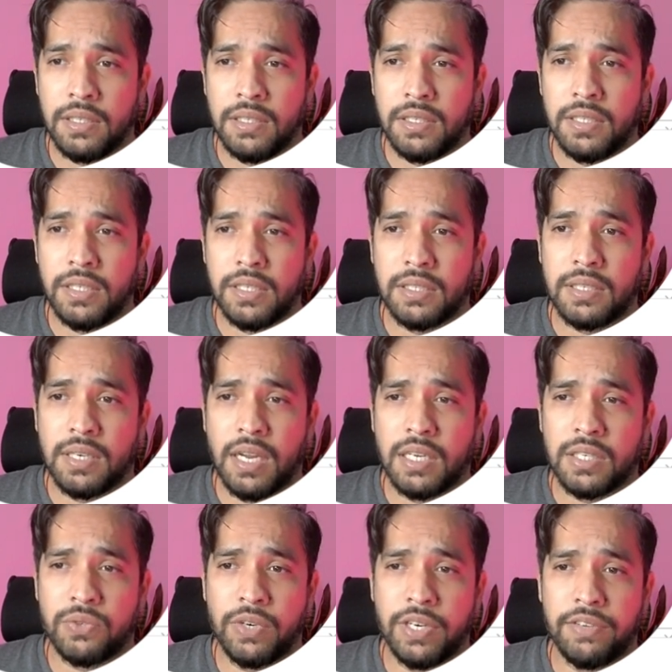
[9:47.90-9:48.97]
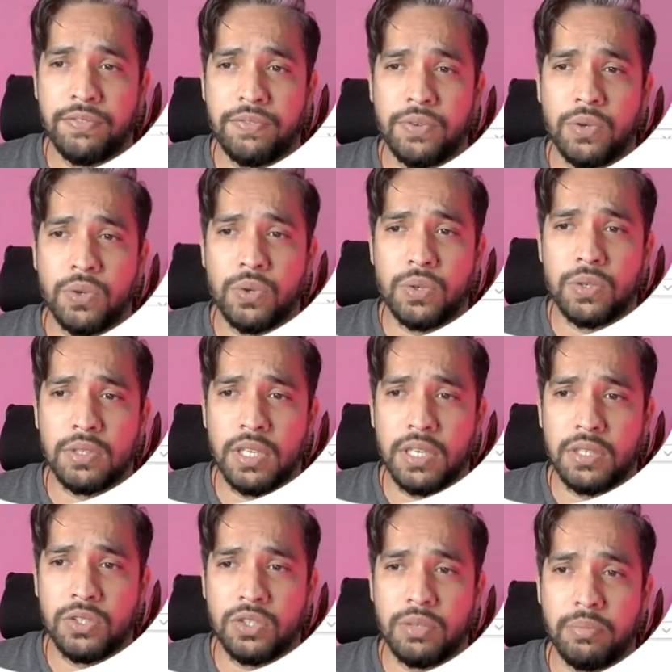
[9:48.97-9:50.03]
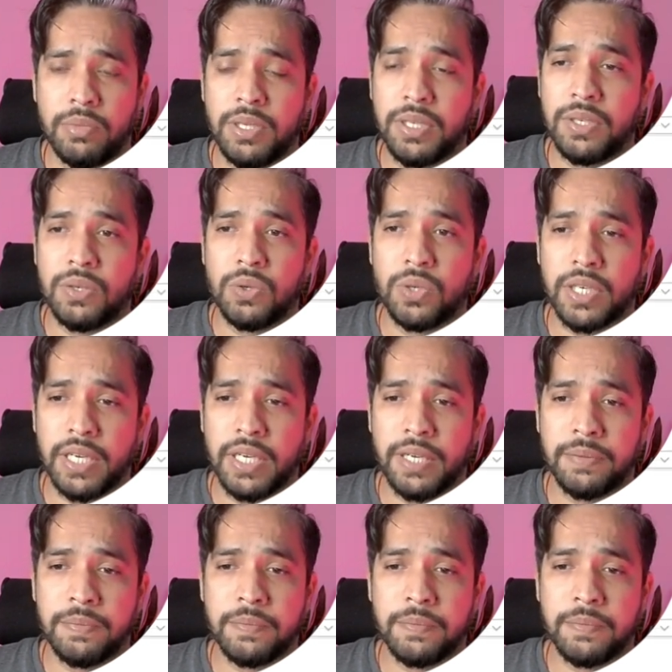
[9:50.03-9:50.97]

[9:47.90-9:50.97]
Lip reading: yeah, /24. That should be okay.